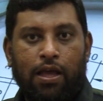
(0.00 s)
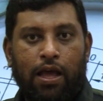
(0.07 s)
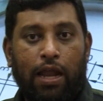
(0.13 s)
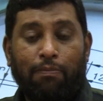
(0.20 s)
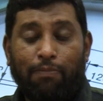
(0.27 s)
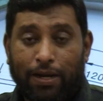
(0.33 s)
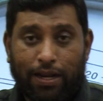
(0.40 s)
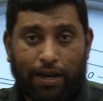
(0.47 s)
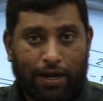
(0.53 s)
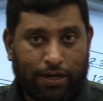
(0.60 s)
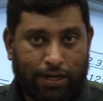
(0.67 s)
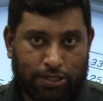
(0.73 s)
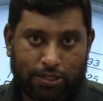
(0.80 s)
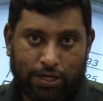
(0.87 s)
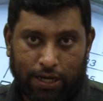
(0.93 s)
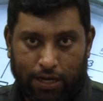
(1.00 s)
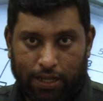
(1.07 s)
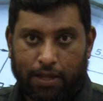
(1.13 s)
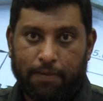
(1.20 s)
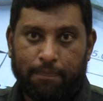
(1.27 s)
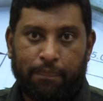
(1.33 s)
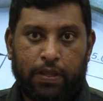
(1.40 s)
and better
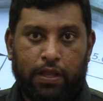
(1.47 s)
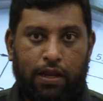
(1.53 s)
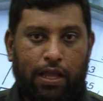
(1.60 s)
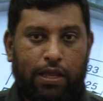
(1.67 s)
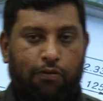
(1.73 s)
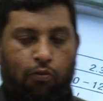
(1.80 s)
understanding. Like